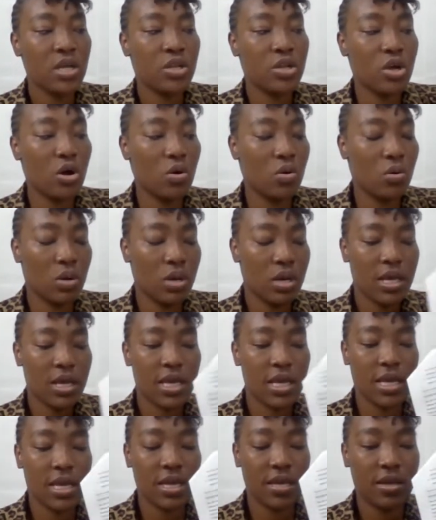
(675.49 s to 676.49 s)
Now,
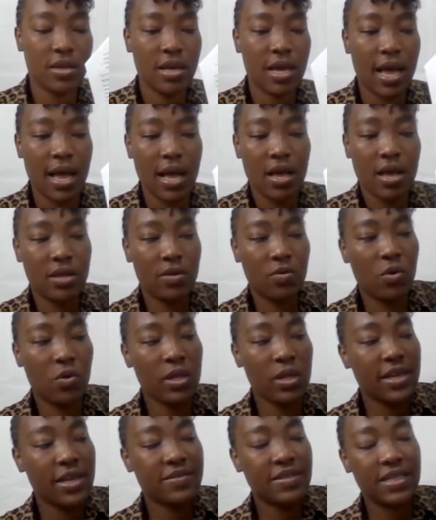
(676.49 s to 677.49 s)

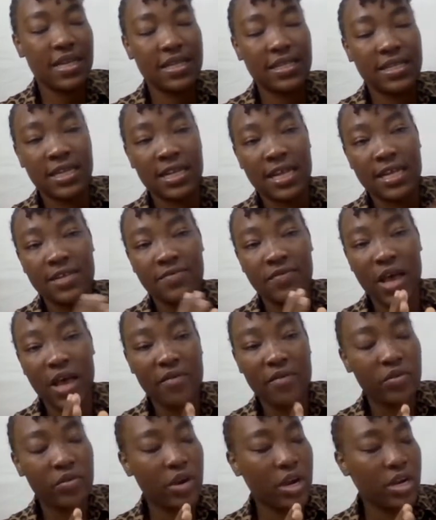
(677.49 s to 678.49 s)
what they've stated that if
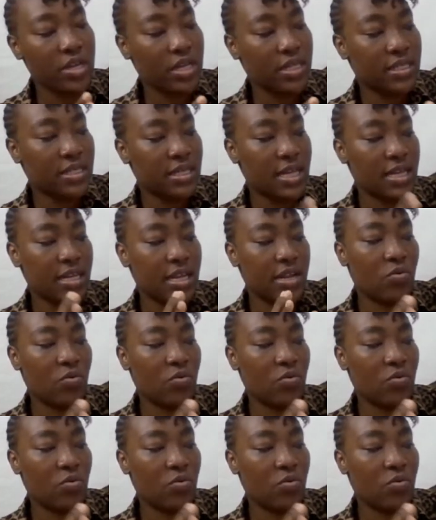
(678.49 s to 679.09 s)
you haven't graduated,